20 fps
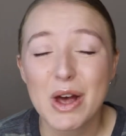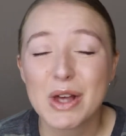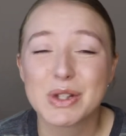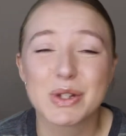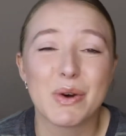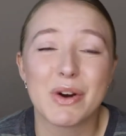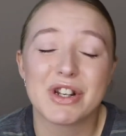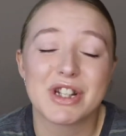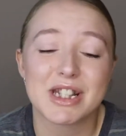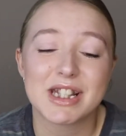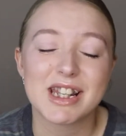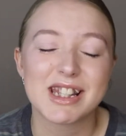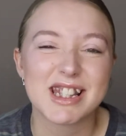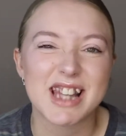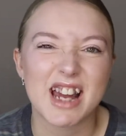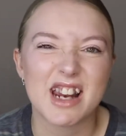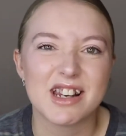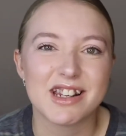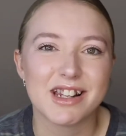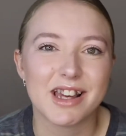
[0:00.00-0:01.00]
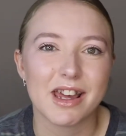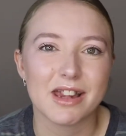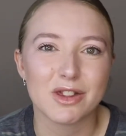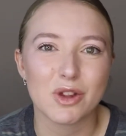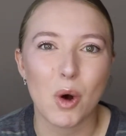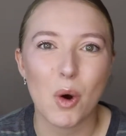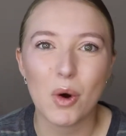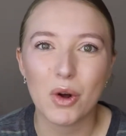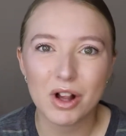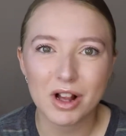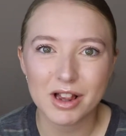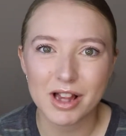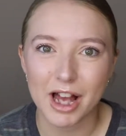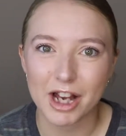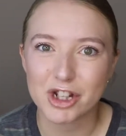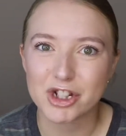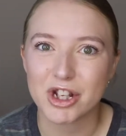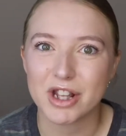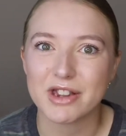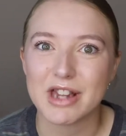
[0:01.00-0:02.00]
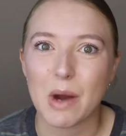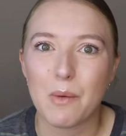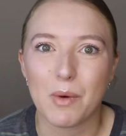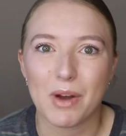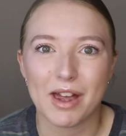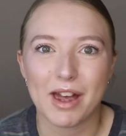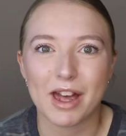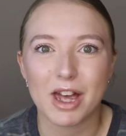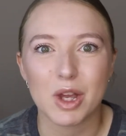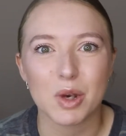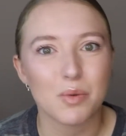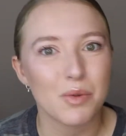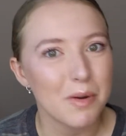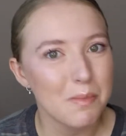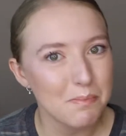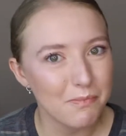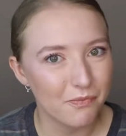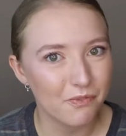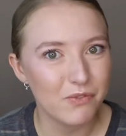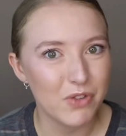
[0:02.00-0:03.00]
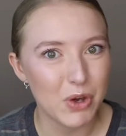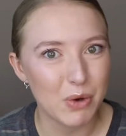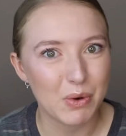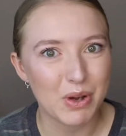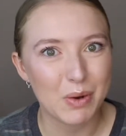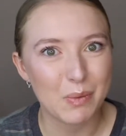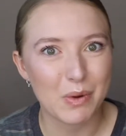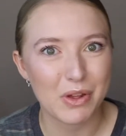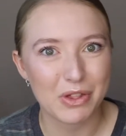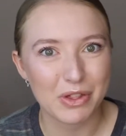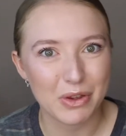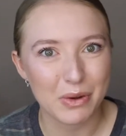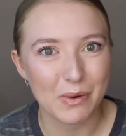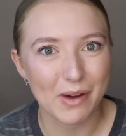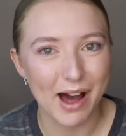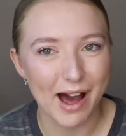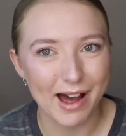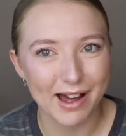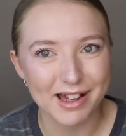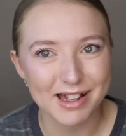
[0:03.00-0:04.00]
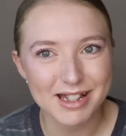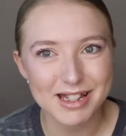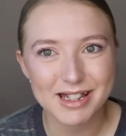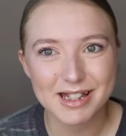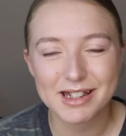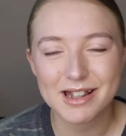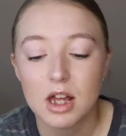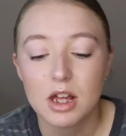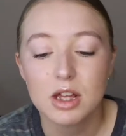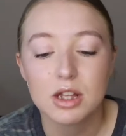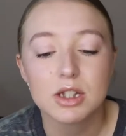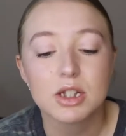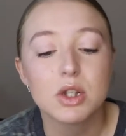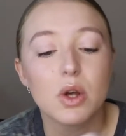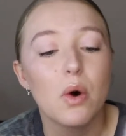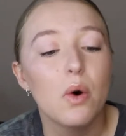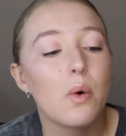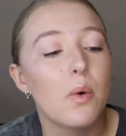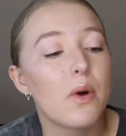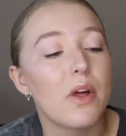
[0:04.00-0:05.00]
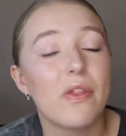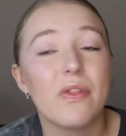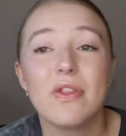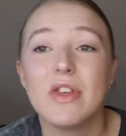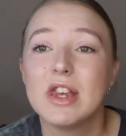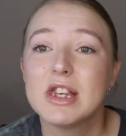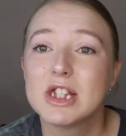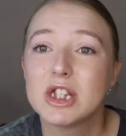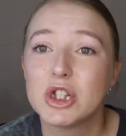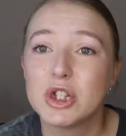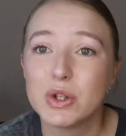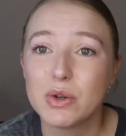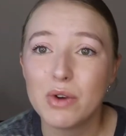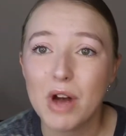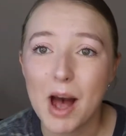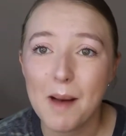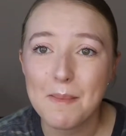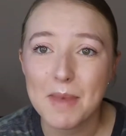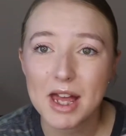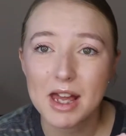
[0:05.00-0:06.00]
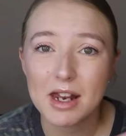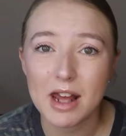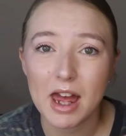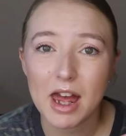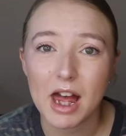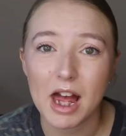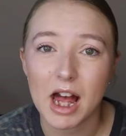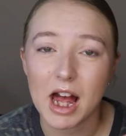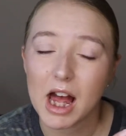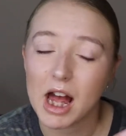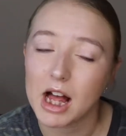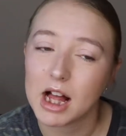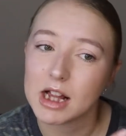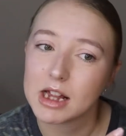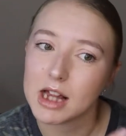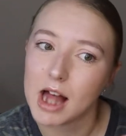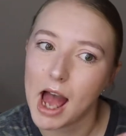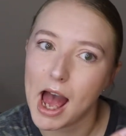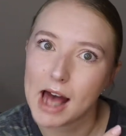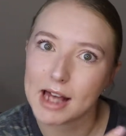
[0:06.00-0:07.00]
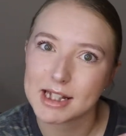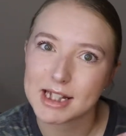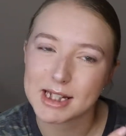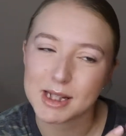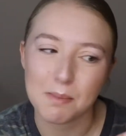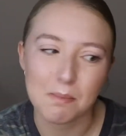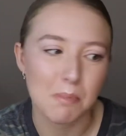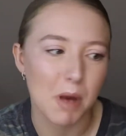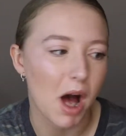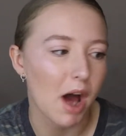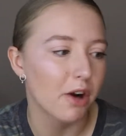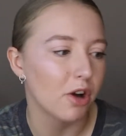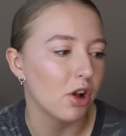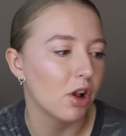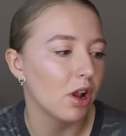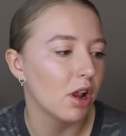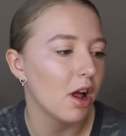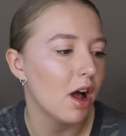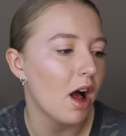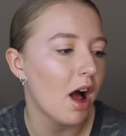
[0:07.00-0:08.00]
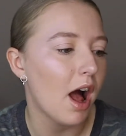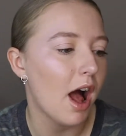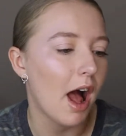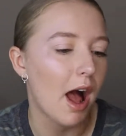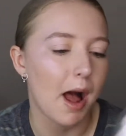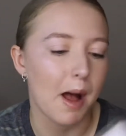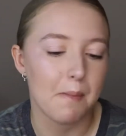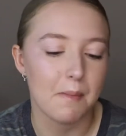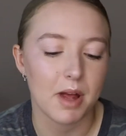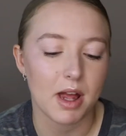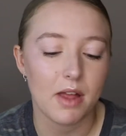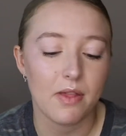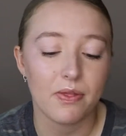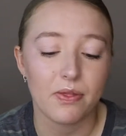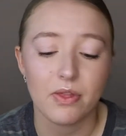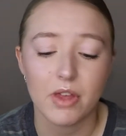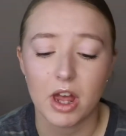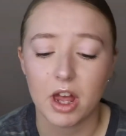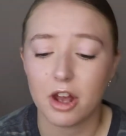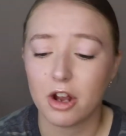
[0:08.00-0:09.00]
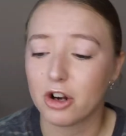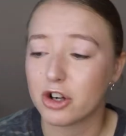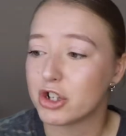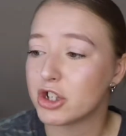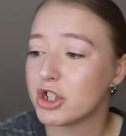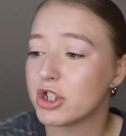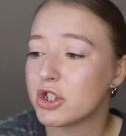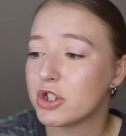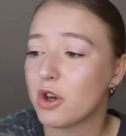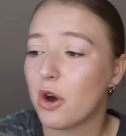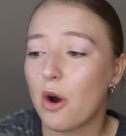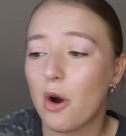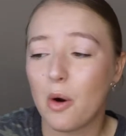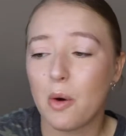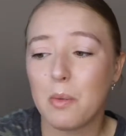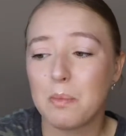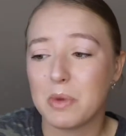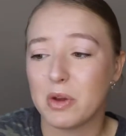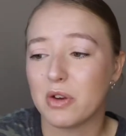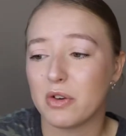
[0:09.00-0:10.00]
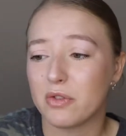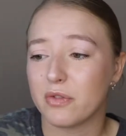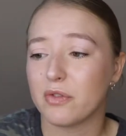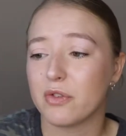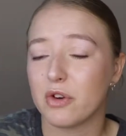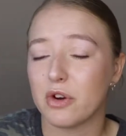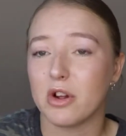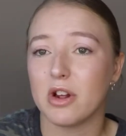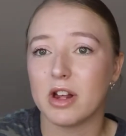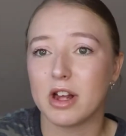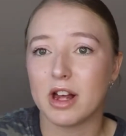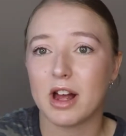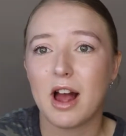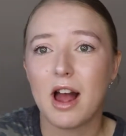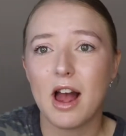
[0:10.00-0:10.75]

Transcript: So I just decided to get the whole collection, that way I could review it with you guys. So these do come in a glass bottle. They are so beautiful.